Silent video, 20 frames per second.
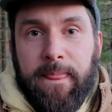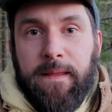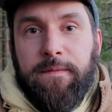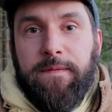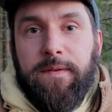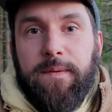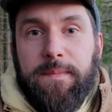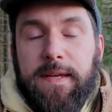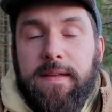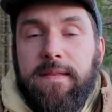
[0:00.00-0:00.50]

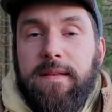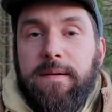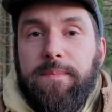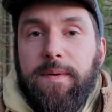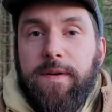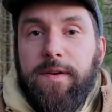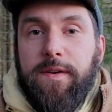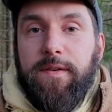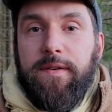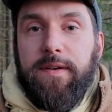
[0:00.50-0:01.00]
For me, the
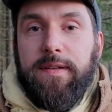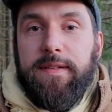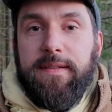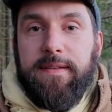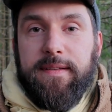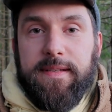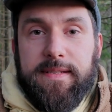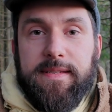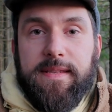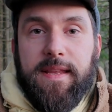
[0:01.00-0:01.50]
priority
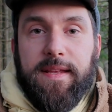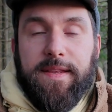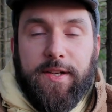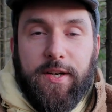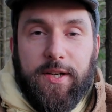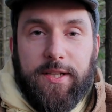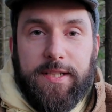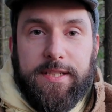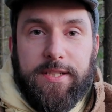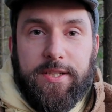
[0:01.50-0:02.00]
is the
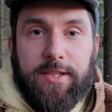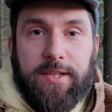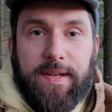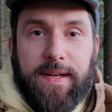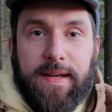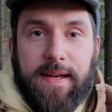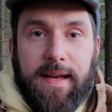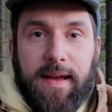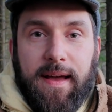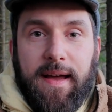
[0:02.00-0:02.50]
knowledge
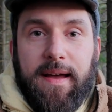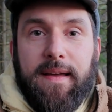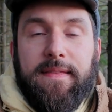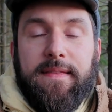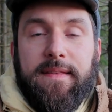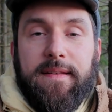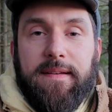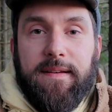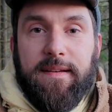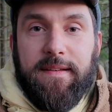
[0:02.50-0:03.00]

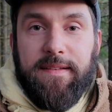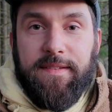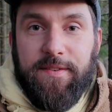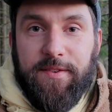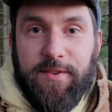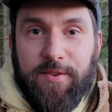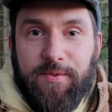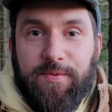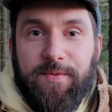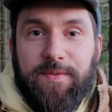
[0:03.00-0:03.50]
and the
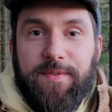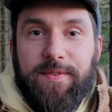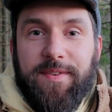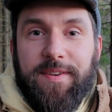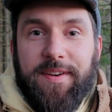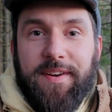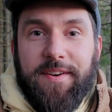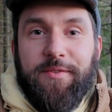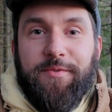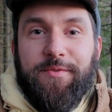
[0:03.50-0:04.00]
new
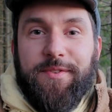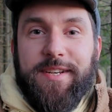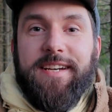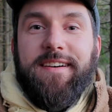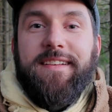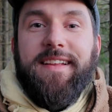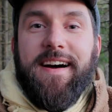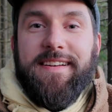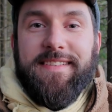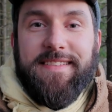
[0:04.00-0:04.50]

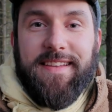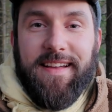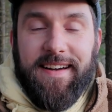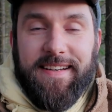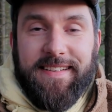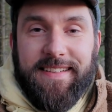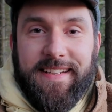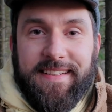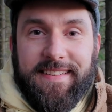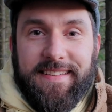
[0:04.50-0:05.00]
realized
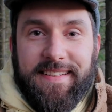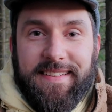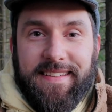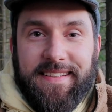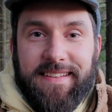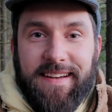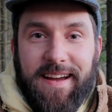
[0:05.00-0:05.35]
identity.